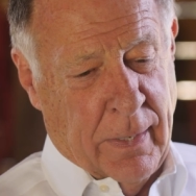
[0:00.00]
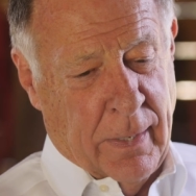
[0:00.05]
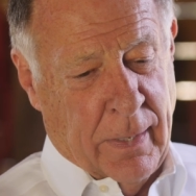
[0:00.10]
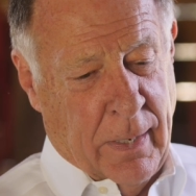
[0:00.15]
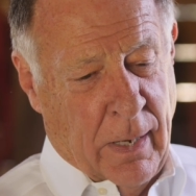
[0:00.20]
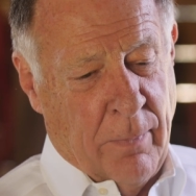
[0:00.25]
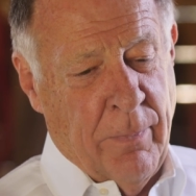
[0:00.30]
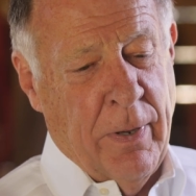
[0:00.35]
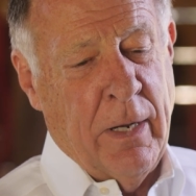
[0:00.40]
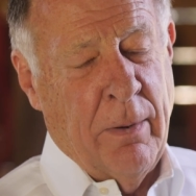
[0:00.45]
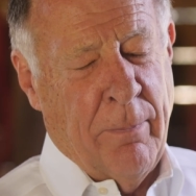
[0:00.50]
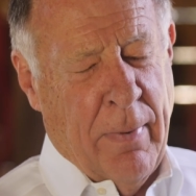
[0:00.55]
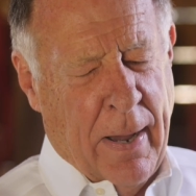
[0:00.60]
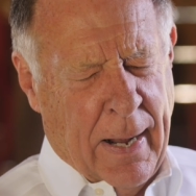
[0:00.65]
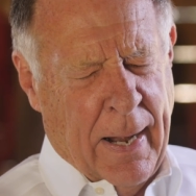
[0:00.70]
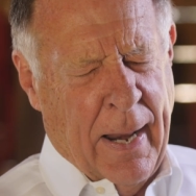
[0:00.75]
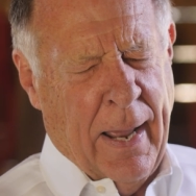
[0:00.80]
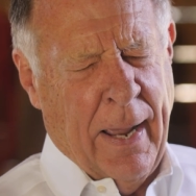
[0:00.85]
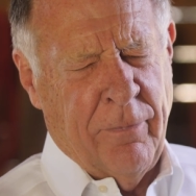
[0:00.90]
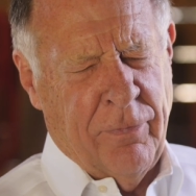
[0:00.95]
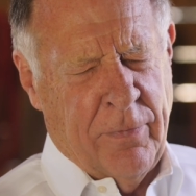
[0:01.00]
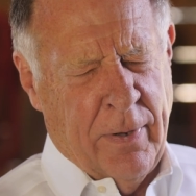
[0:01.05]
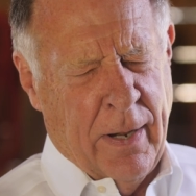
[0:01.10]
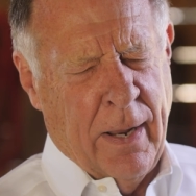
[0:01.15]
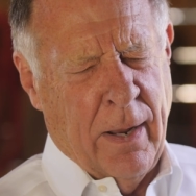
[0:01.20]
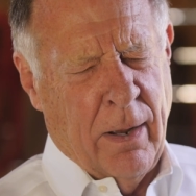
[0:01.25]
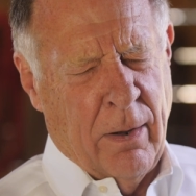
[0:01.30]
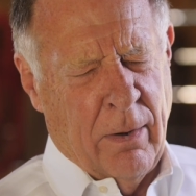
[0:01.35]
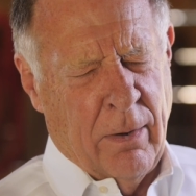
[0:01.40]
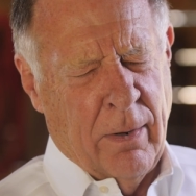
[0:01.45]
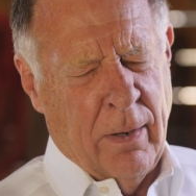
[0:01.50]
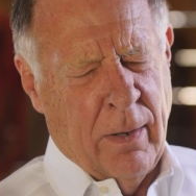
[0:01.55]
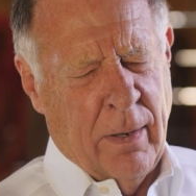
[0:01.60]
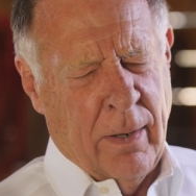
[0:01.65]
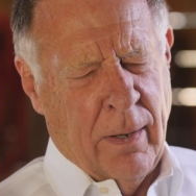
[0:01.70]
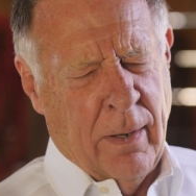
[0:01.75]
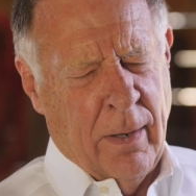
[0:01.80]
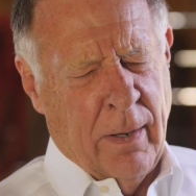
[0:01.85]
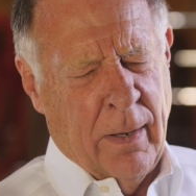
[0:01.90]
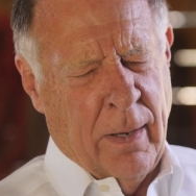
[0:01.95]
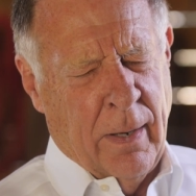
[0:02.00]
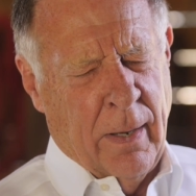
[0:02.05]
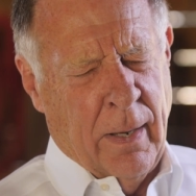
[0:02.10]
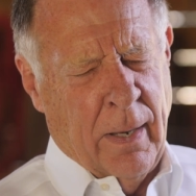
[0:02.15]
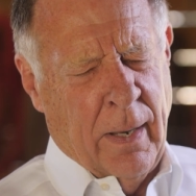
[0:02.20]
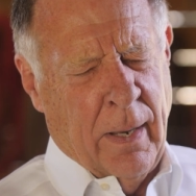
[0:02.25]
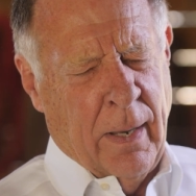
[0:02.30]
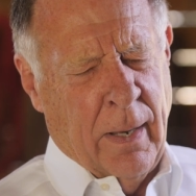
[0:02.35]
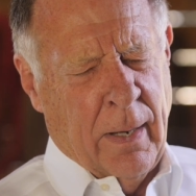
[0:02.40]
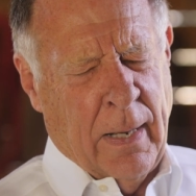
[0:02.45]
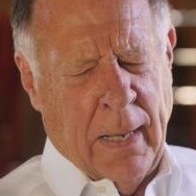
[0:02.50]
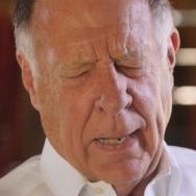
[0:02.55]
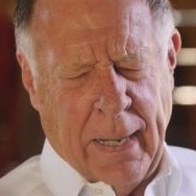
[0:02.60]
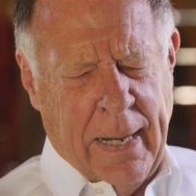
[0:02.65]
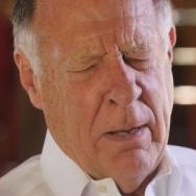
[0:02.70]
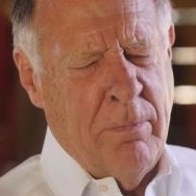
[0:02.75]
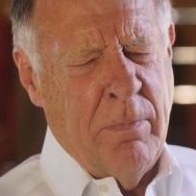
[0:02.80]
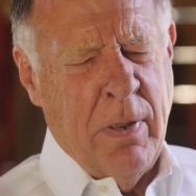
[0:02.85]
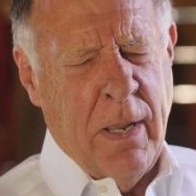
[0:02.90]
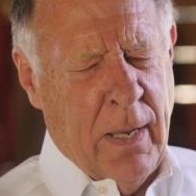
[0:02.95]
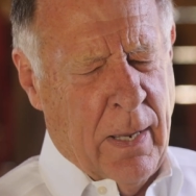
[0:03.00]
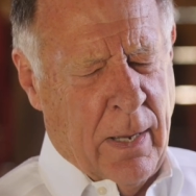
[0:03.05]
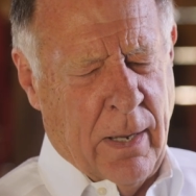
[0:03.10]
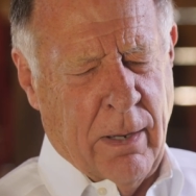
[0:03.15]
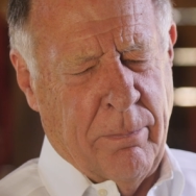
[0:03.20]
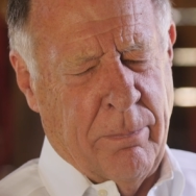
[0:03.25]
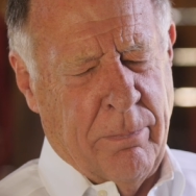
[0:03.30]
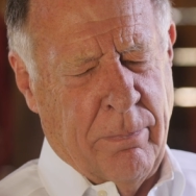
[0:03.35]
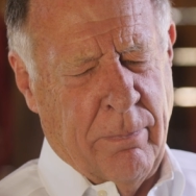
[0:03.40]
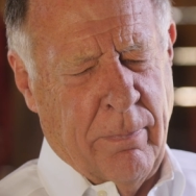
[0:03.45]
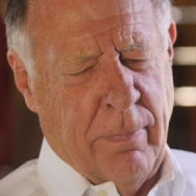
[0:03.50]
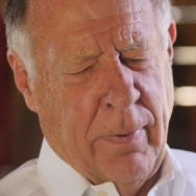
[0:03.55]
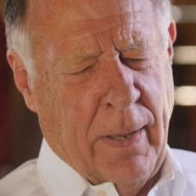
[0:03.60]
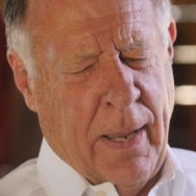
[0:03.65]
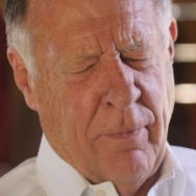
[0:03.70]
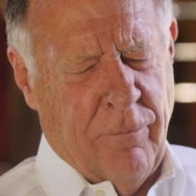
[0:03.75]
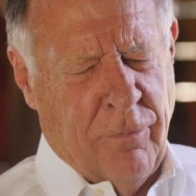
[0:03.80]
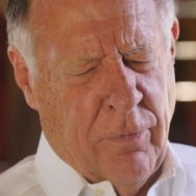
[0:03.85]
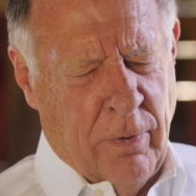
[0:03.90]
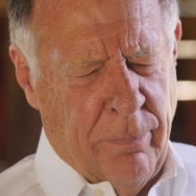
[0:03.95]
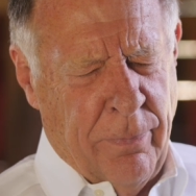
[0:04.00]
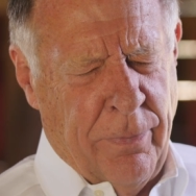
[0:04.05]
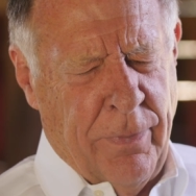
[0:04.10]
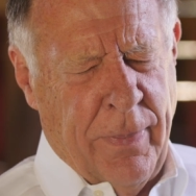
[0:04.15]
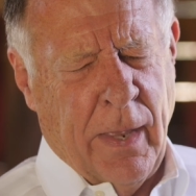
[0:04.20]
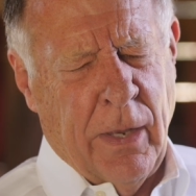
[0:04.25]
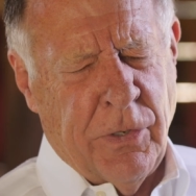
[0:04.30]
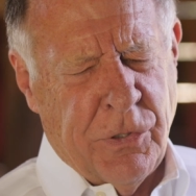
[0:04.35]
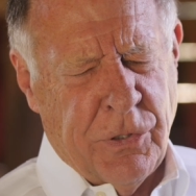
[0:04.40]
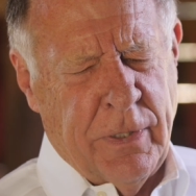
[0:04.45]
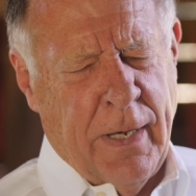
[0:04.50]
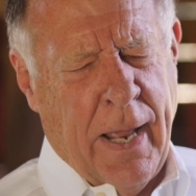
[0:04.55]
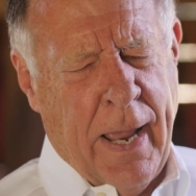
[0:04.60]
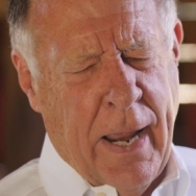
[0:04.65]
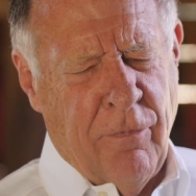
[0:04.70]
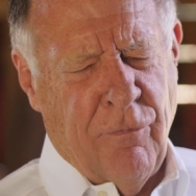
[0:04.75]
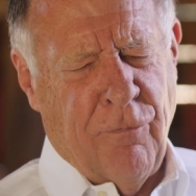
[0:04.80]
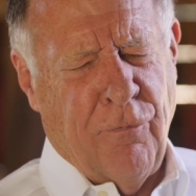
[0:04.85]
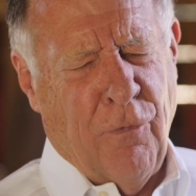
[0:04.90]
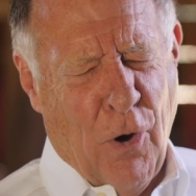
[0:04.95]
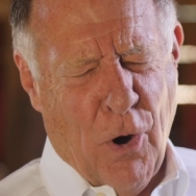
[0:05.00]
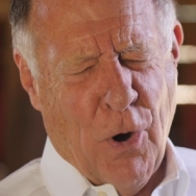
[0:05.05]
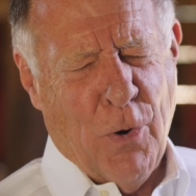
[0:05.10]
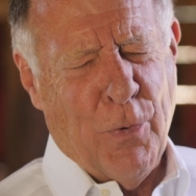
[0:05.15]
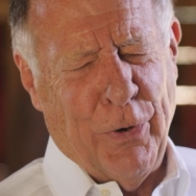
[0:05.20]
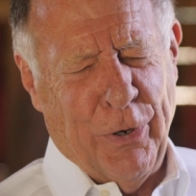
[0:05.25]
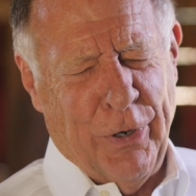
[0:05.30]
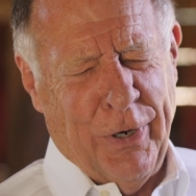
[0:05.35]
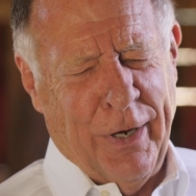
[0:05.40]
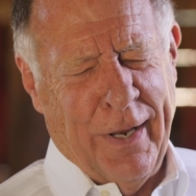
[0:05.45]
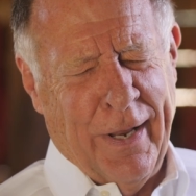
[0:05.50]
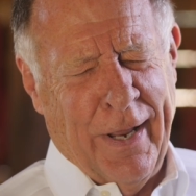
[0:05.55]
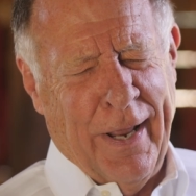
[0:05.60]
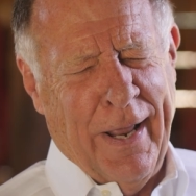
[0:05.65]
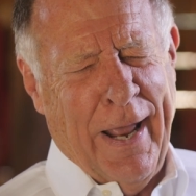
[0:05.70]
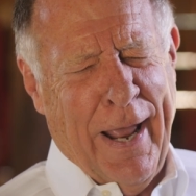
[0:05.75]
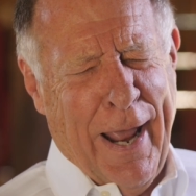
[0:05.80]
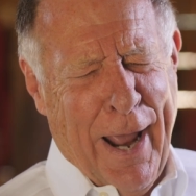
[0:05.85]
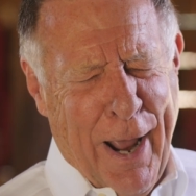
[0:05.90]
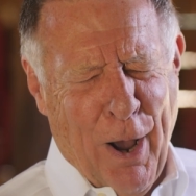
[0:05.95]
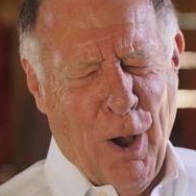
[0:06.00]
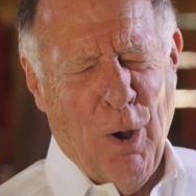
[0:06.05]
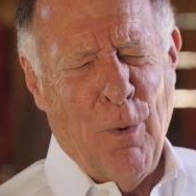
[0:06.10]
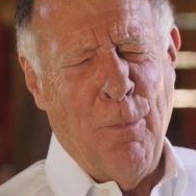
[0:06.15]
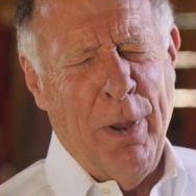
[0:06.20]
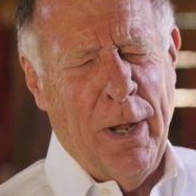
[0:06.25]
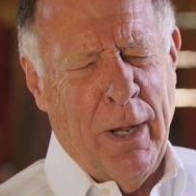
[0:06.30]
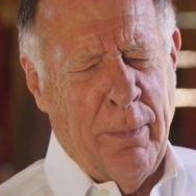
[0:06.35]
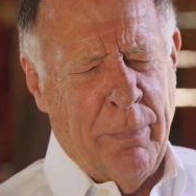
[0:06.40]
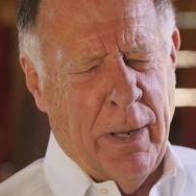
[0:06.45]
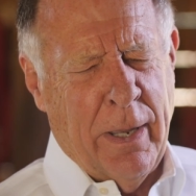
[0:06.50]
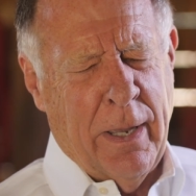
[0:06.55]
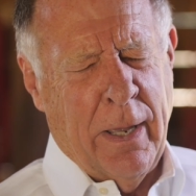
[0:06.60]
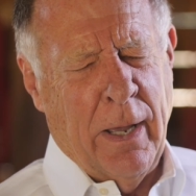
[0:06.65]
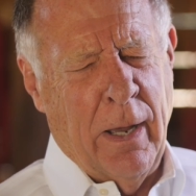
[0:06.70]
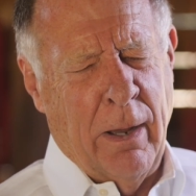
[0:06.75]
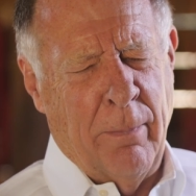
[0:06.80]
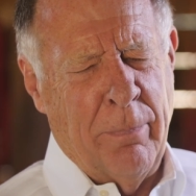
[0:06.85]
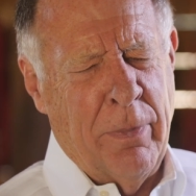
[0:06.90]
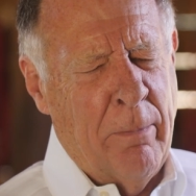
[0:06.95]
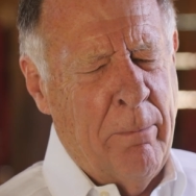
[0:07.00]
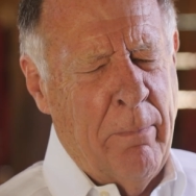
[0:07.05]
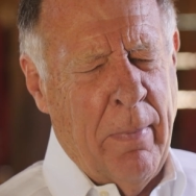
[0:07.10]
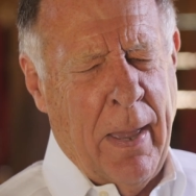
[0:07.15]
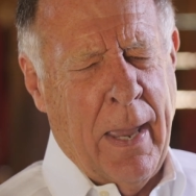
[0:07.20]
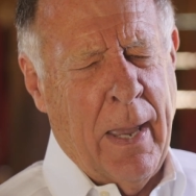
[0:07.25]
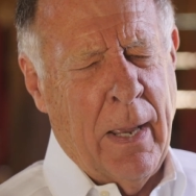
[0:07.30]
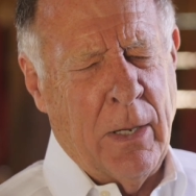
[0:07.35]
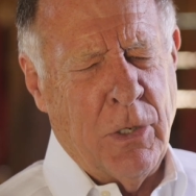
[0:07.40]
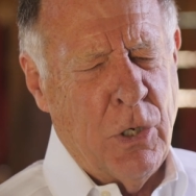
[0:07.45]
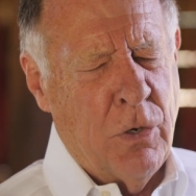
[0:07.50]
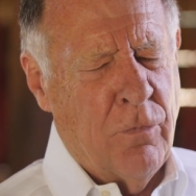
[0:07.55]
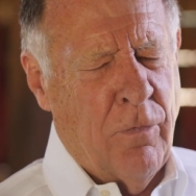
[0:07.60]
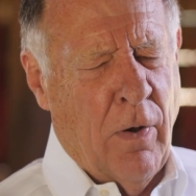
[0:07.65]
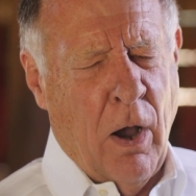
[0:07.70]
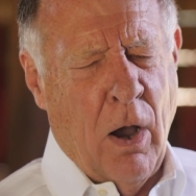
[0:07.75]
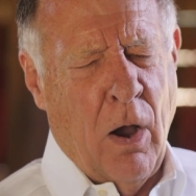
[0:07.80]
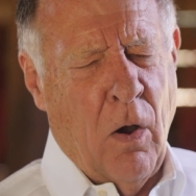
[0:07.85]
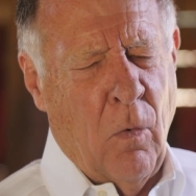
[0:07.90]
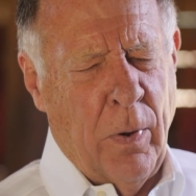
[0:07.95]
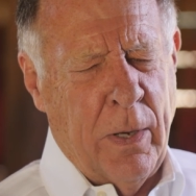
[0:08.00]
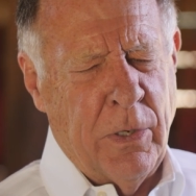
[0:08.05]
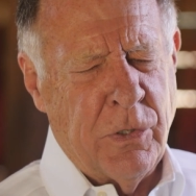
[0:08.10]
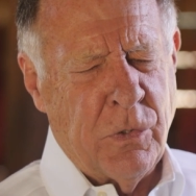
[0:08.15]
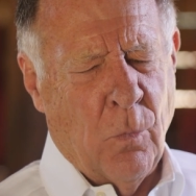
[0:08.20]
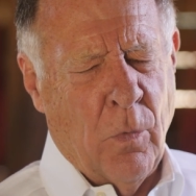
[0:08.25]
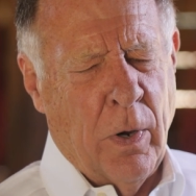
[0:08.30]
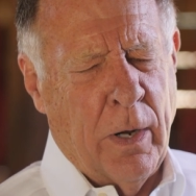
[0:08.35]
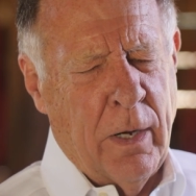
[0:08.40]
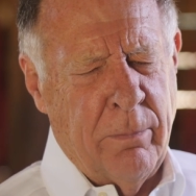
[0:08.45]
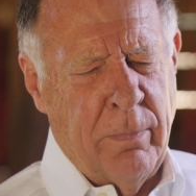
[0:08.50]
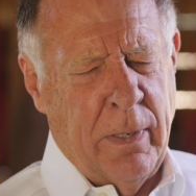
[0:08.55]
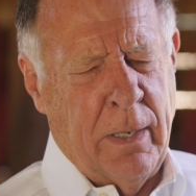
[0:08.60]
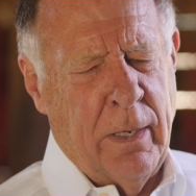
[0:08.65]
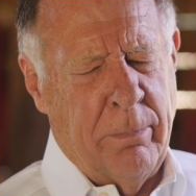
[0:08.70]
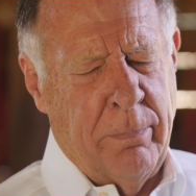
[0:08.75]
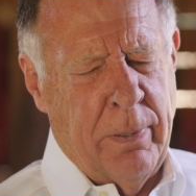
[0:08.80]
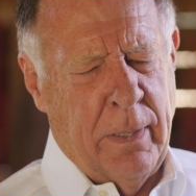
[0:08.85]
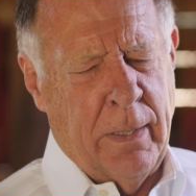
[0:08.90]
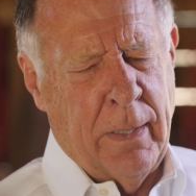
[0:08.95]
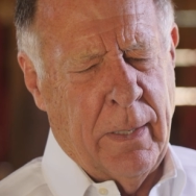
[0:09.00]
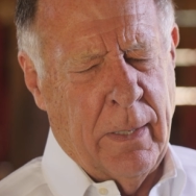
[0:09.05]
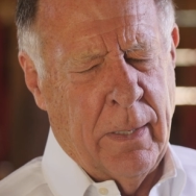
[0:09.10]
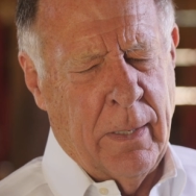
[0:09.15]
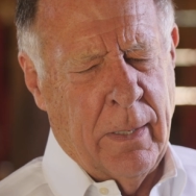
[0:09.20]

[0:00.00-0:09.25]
Come into my life now. Clean me up, and from this day forward, help me to become the man you've always wanted me to be.